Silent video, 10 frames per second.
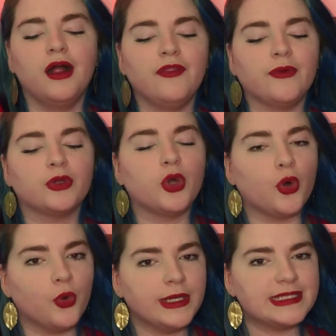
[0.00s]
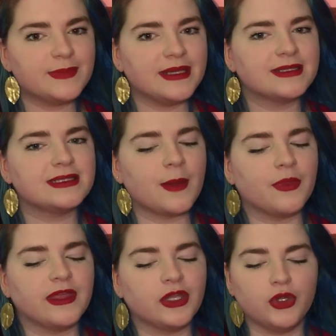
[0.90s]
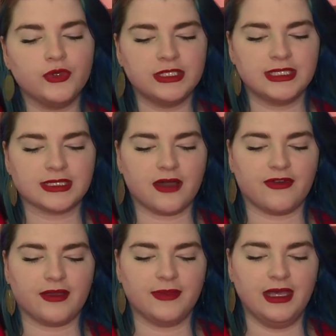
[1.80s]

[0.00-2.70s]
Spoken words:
there will always be something new to discover